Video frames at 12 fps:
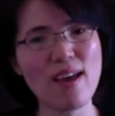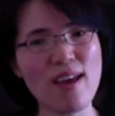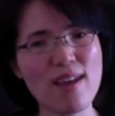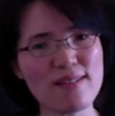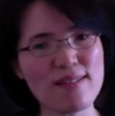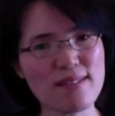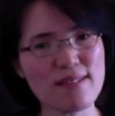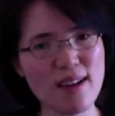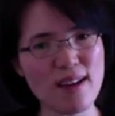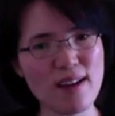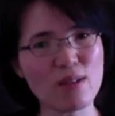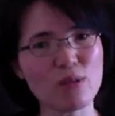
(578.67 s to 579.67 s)
and
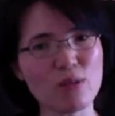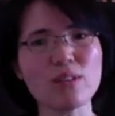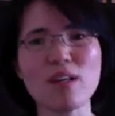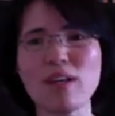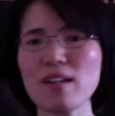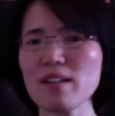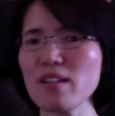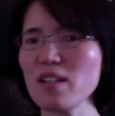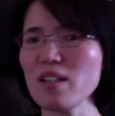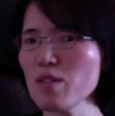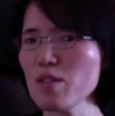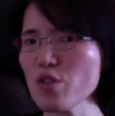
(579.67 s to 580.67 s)
sound, and
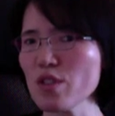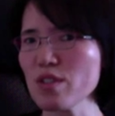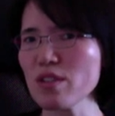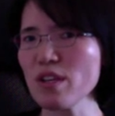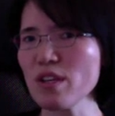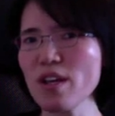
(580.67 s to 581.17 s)
images.